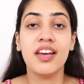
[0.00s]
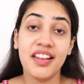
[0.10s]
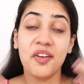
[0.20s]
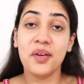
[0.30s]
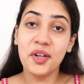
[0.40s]

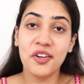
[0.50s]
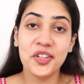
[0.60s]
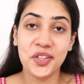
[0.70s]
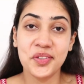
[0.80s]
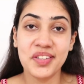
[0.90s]
Now, coming
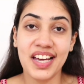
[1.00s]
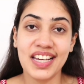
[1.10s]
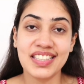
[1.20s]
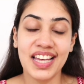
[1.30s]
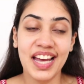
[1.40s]
on to you
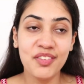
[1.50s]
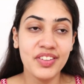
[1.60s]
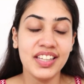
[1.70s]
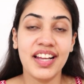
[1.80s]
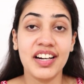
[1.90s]
guys, I
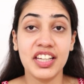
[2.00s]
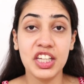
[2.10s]
feel that